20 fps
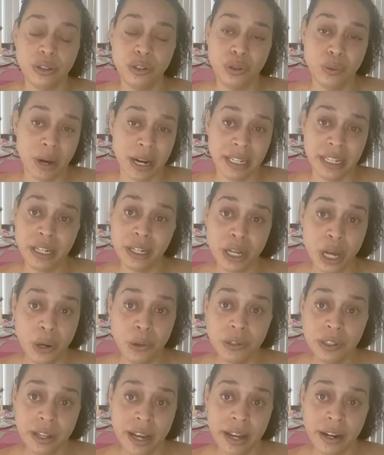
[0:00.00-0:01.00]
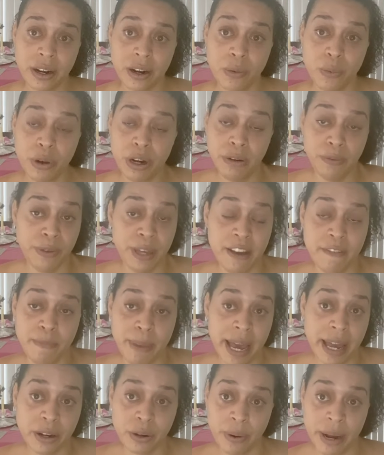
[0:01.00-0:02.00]
do I need a cosigner? What if you have
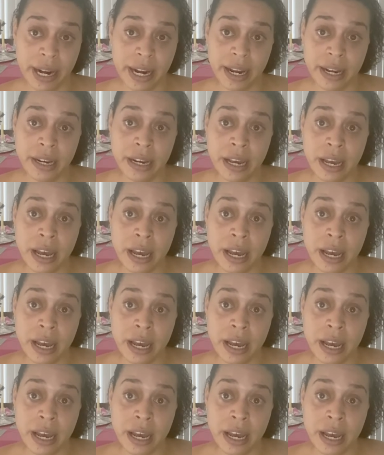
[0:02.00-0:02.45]
bad credit?